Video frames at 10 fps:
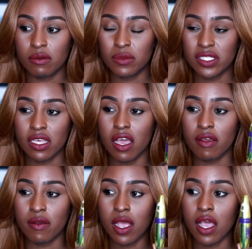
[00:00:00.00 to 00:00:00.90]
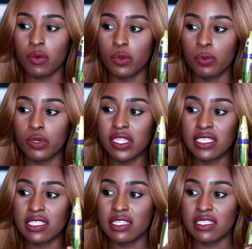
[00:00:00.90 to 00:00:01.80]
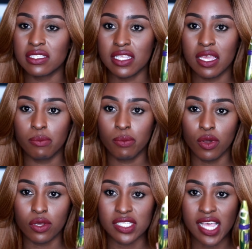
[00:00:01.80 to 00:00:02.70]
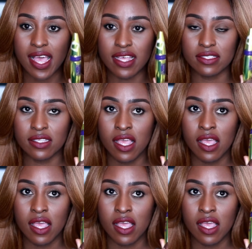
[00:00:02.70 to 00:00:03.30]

mascara, I would put this in the same box as